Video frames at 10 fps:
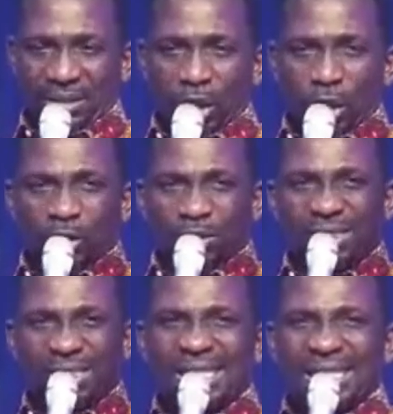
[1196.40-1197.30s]

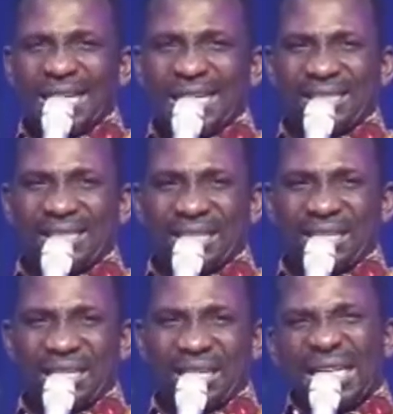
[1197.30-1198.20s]
Consistency
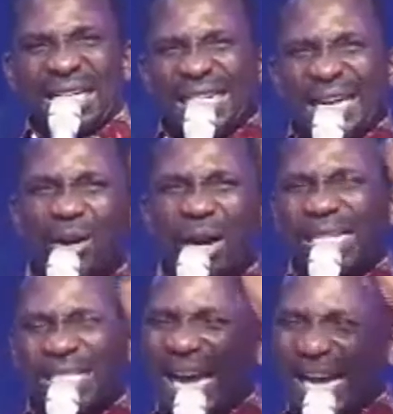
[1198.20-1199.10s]
in the
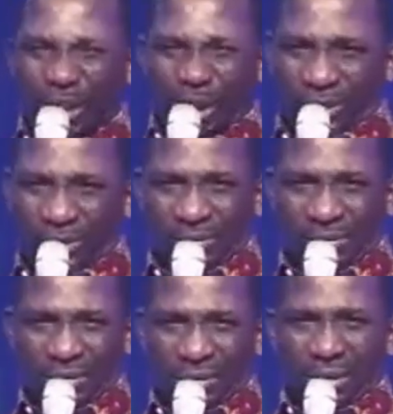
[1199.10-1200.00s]
right action.
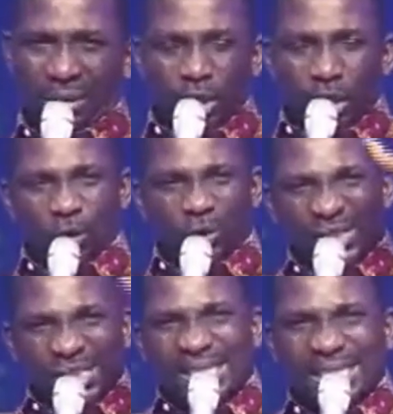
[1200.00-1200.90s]

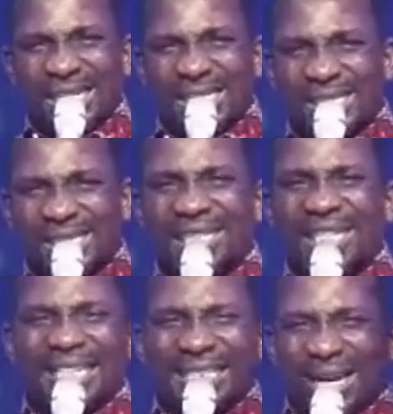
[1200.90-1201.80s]
Consistency
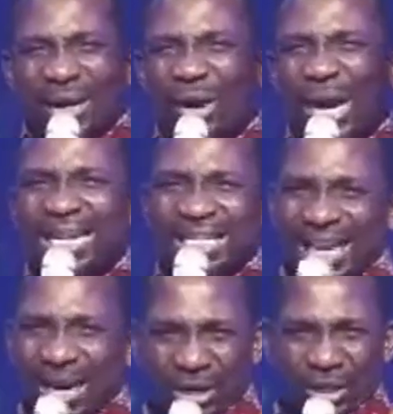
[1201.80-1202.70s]
in the right
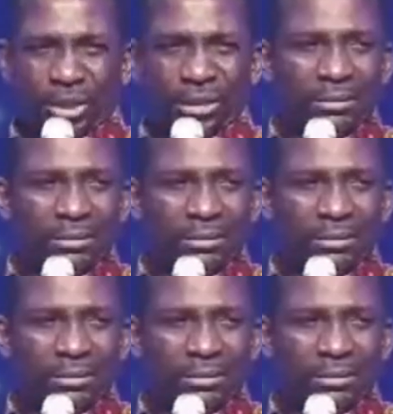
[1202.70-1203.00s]
direction